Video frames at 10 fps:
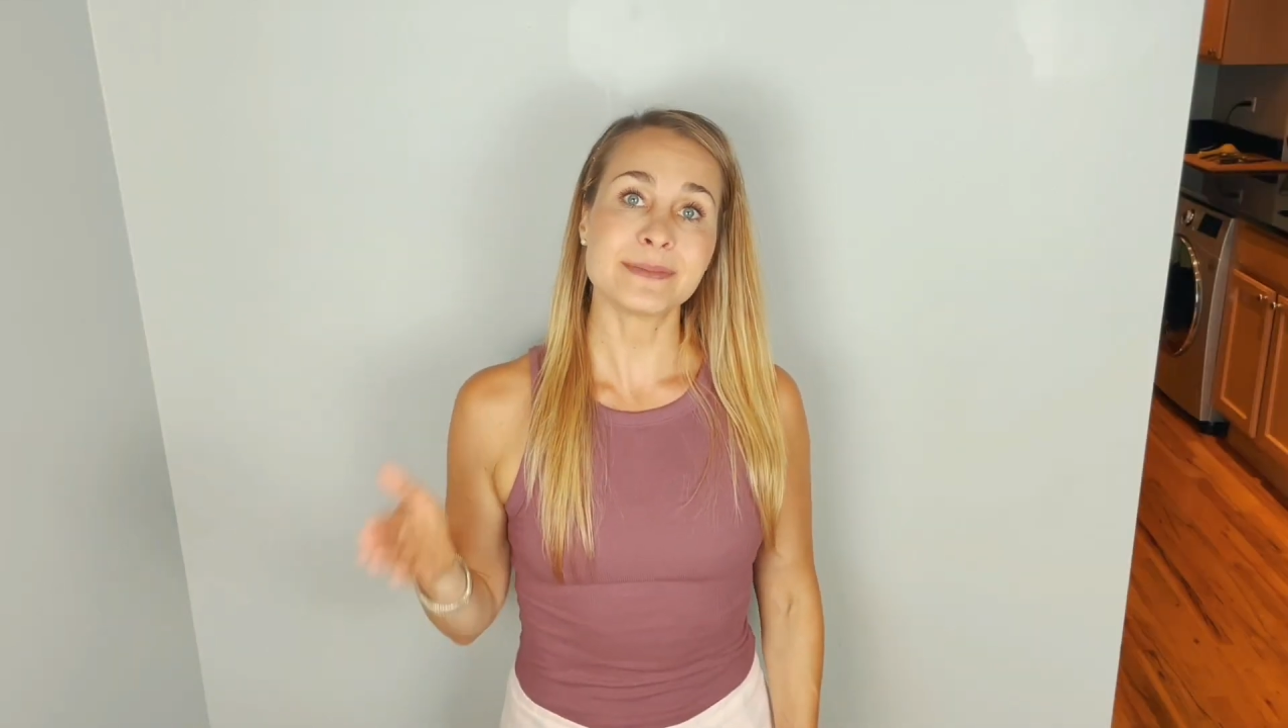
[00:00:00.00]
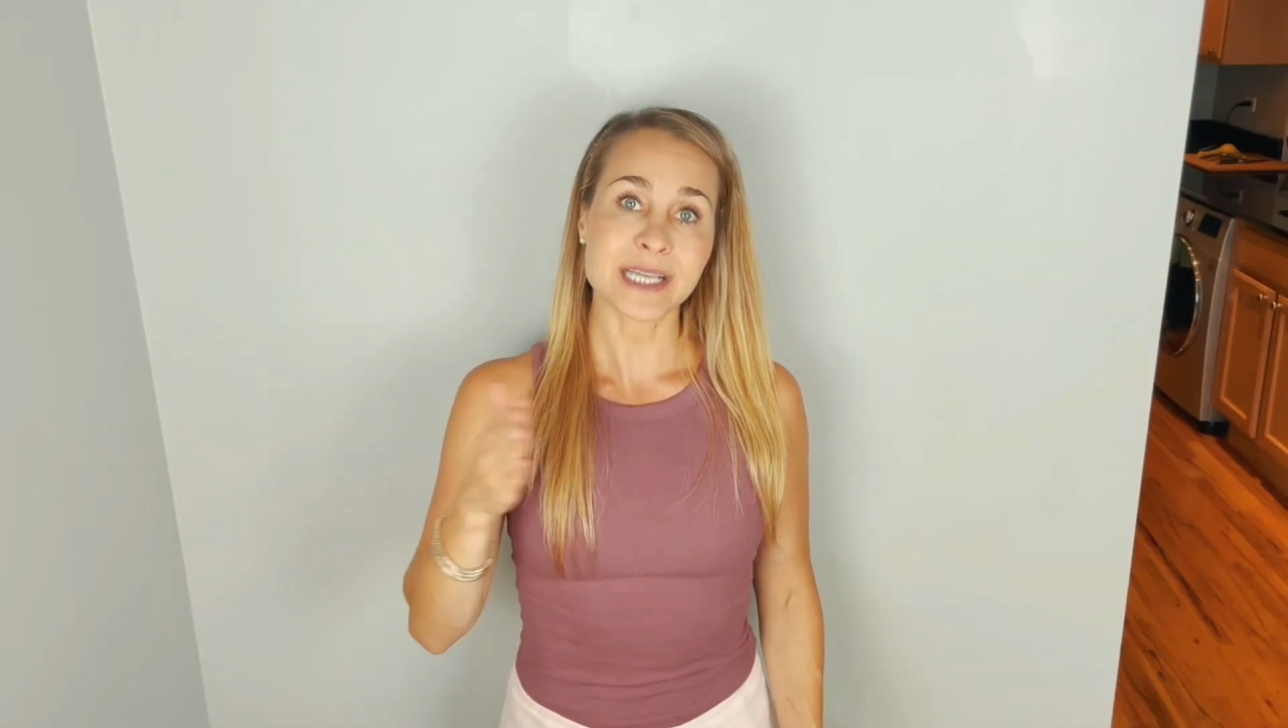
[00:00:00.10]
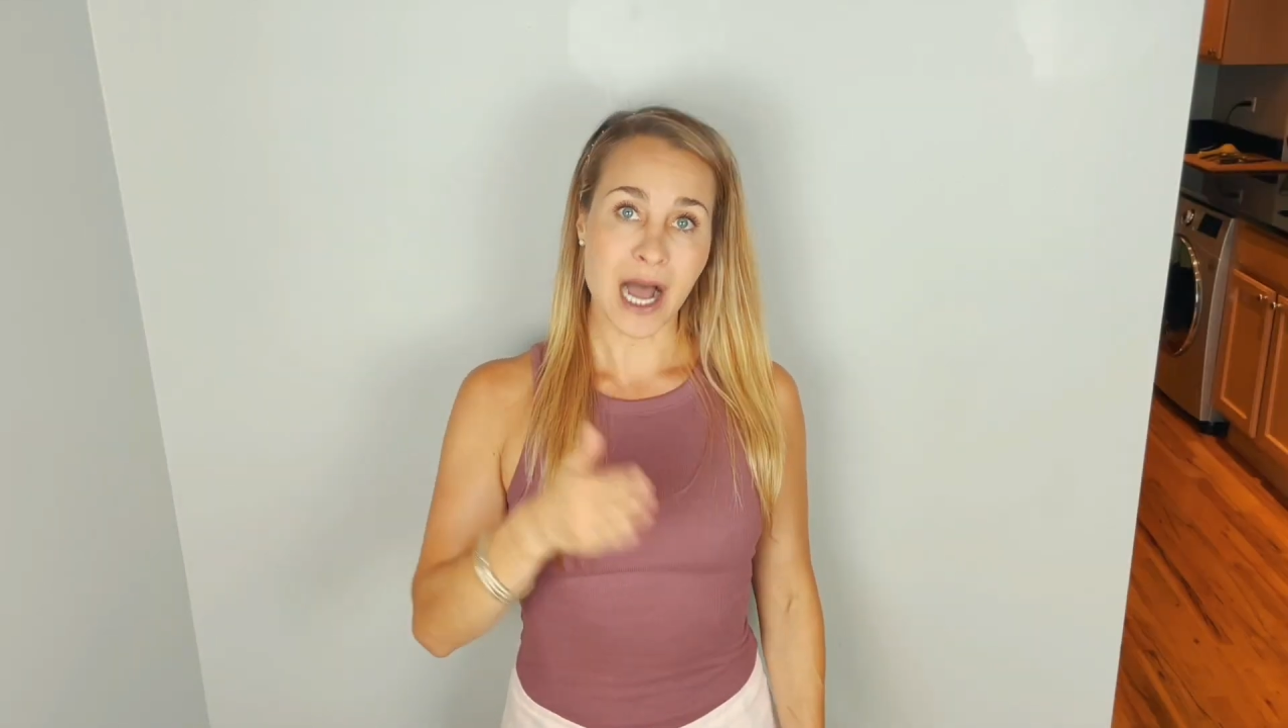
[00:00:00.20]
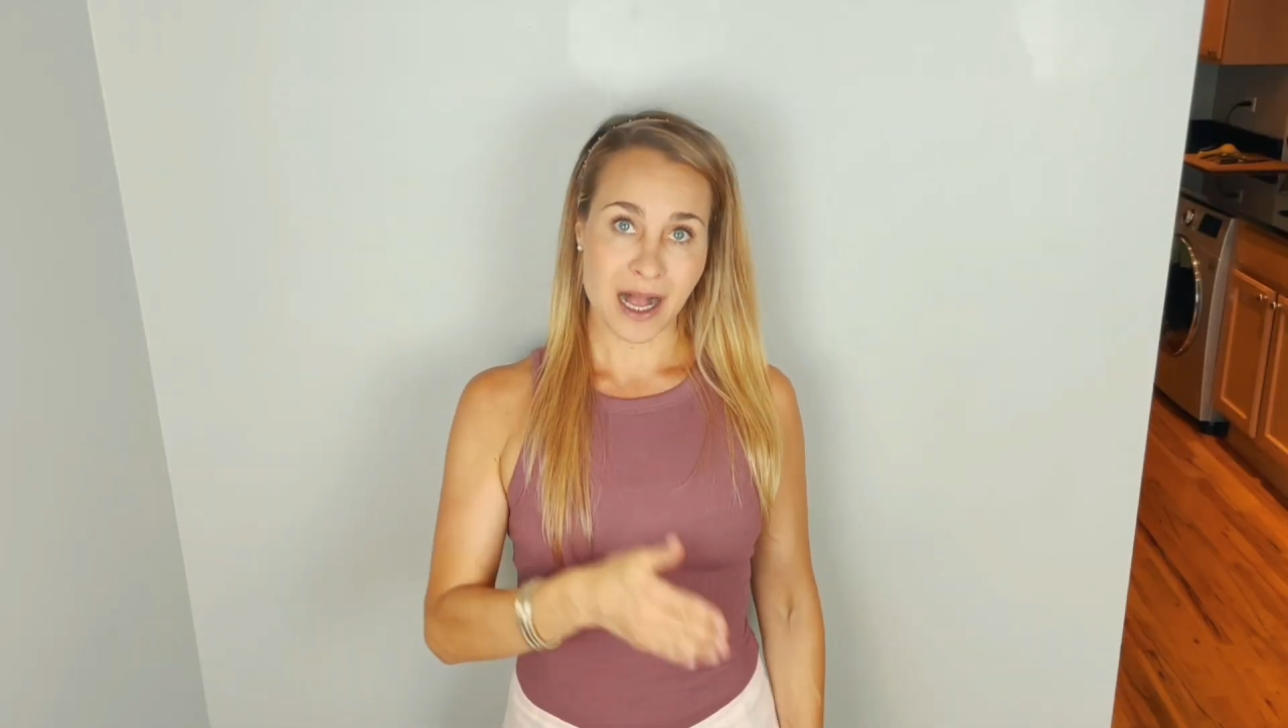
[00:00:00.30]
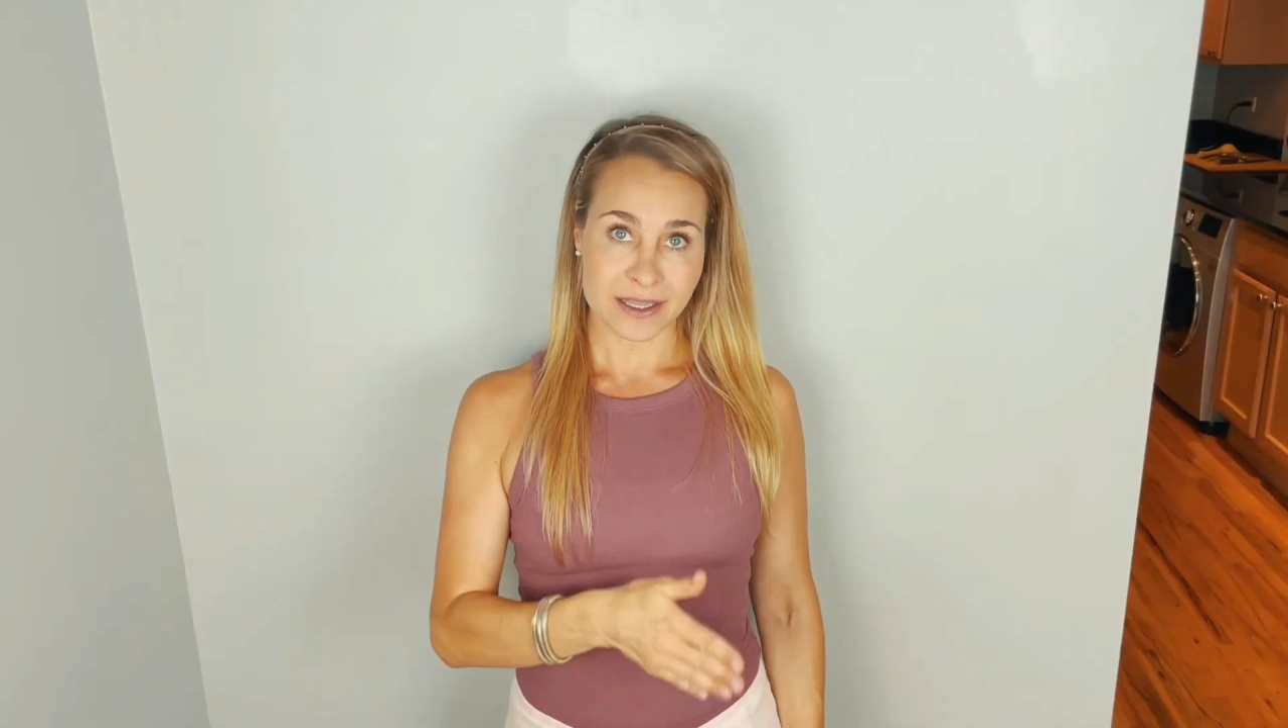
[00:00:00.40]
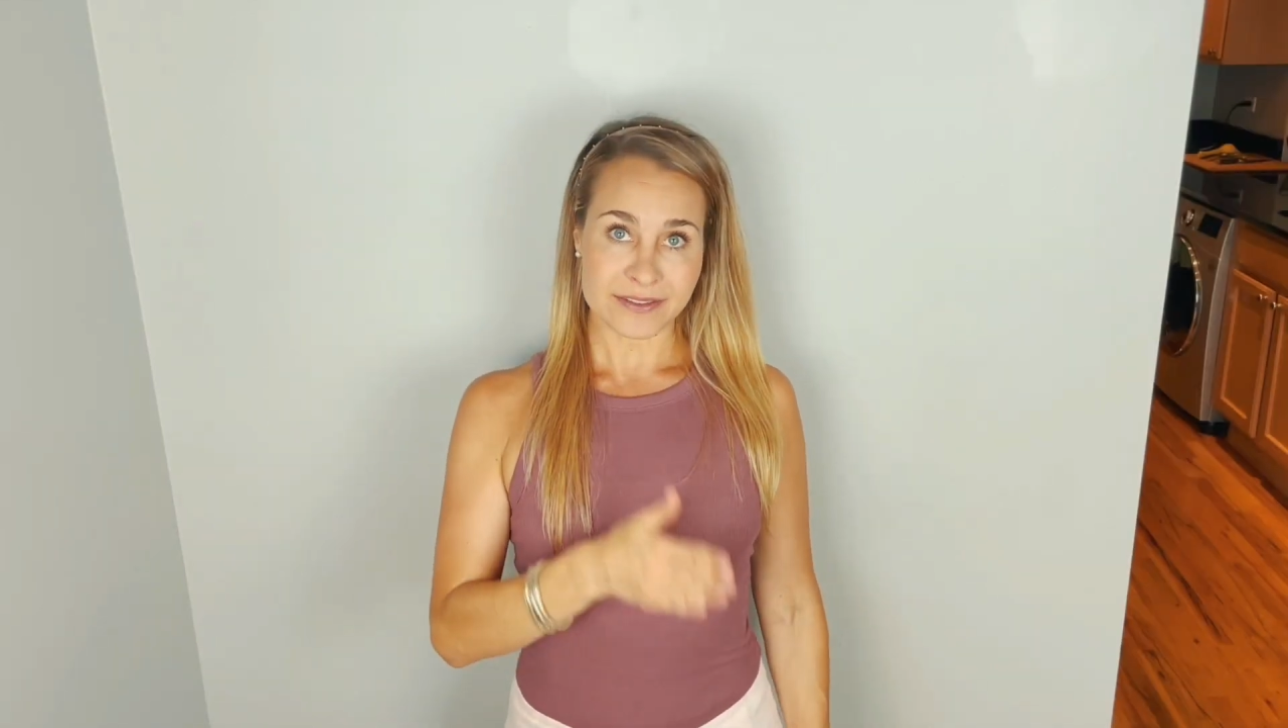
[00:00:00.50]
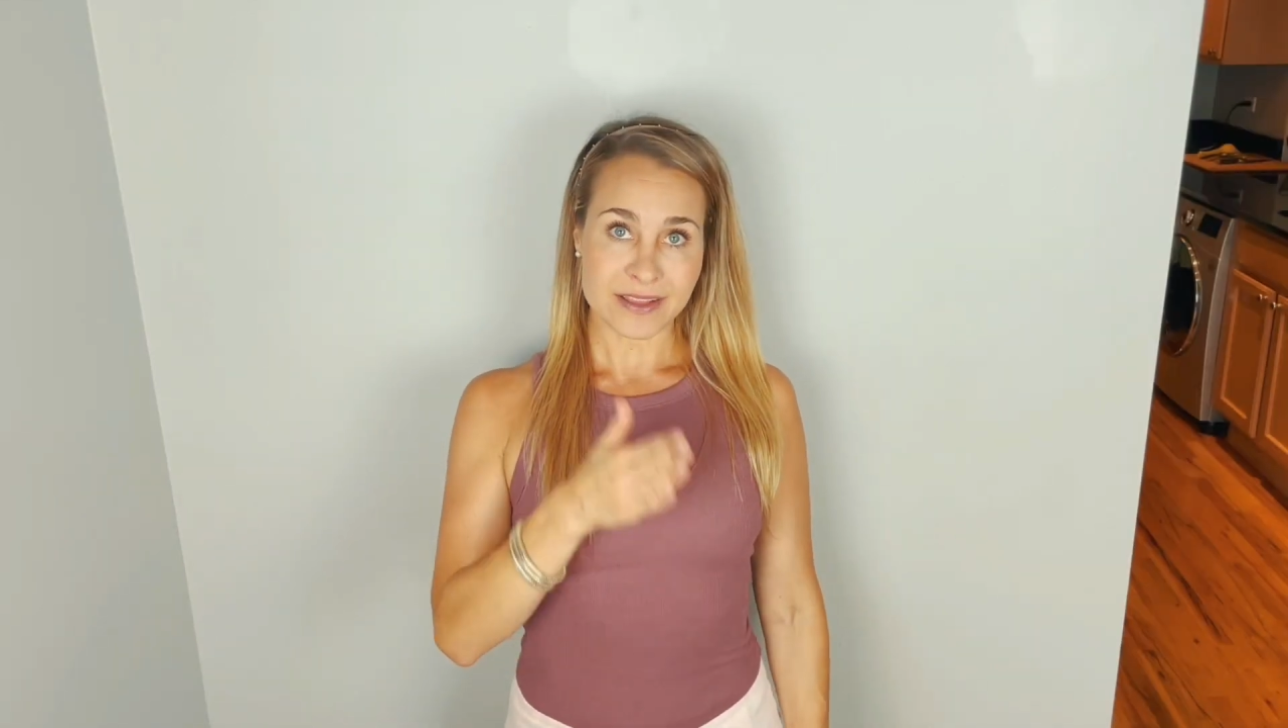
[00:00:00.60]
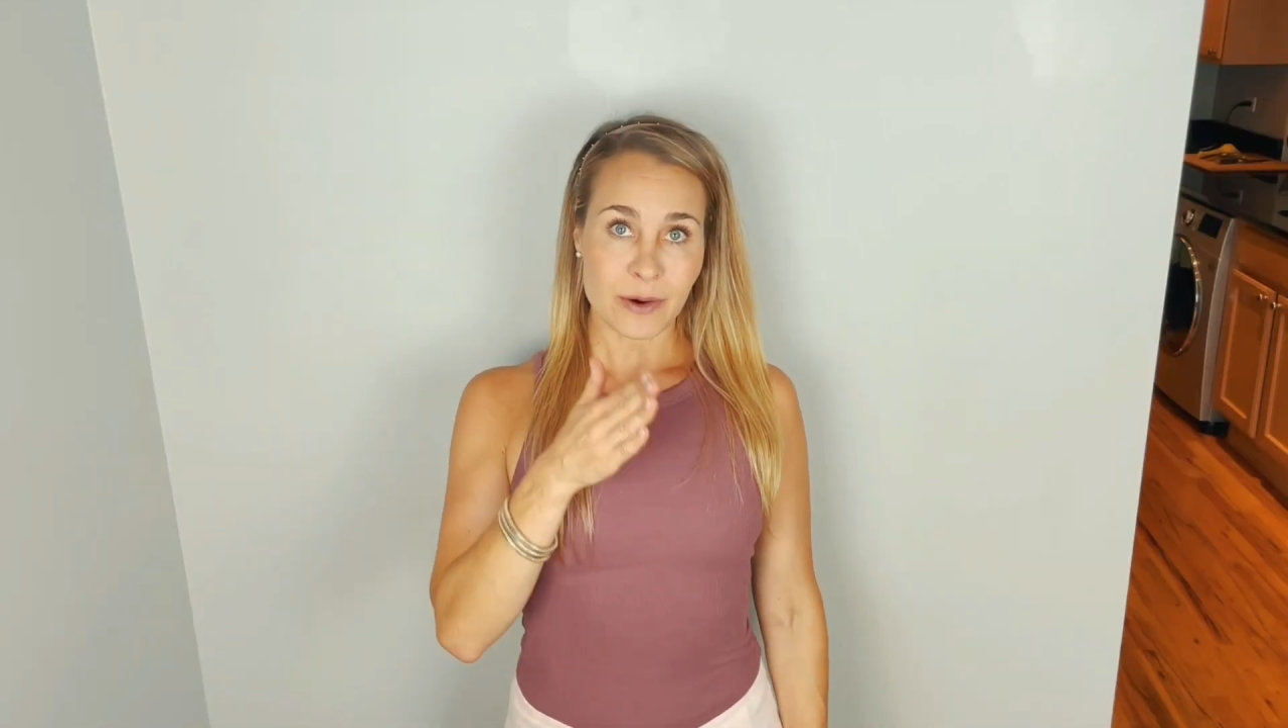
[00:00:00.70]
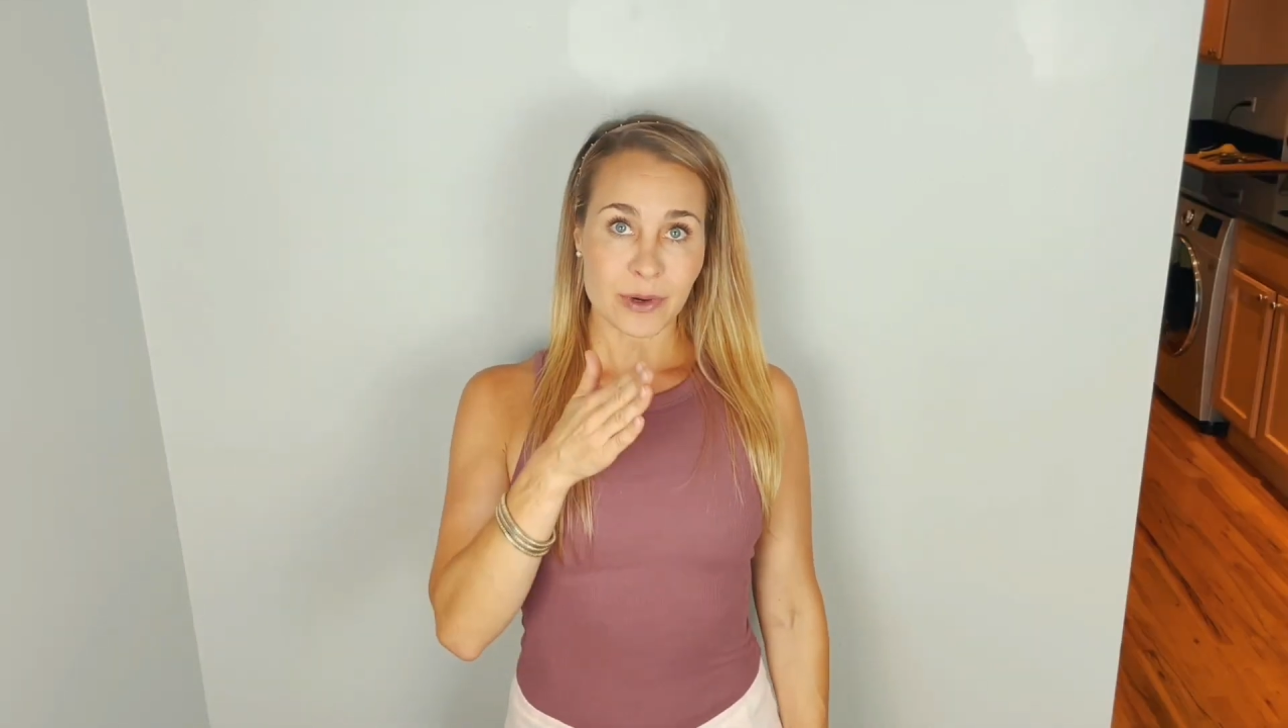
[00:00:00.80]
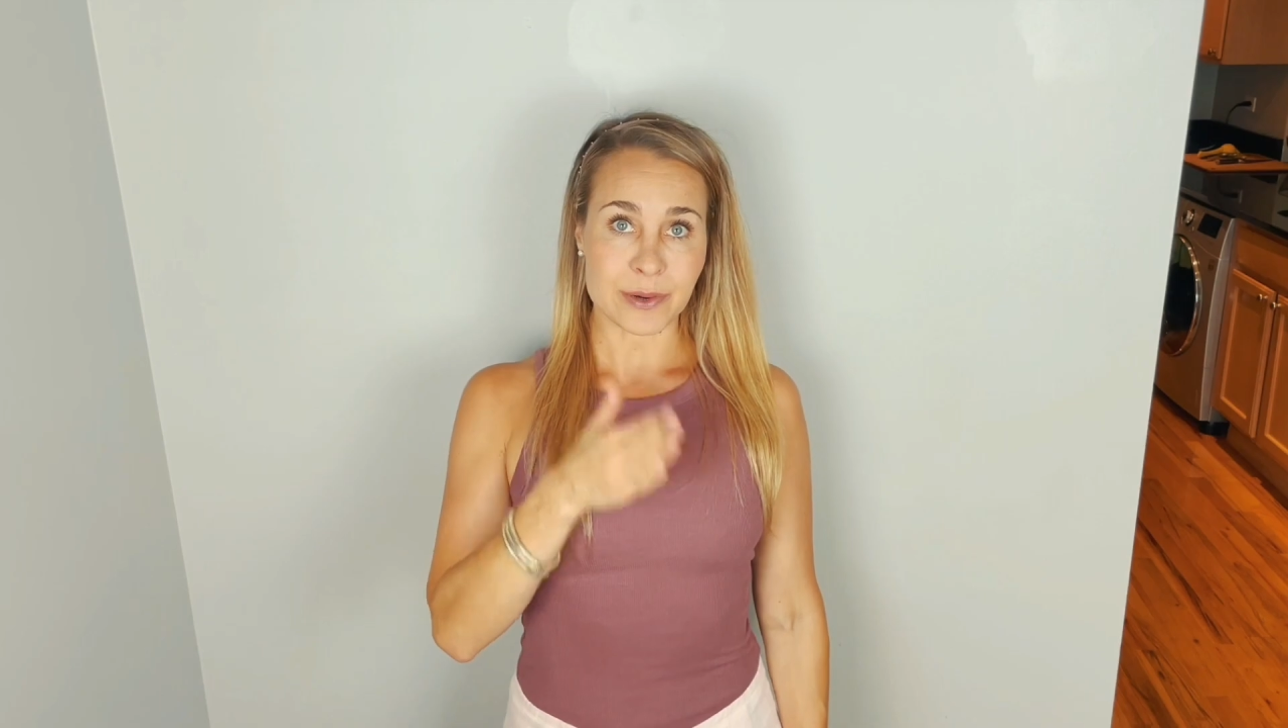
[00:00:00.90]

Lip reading: cauliflower and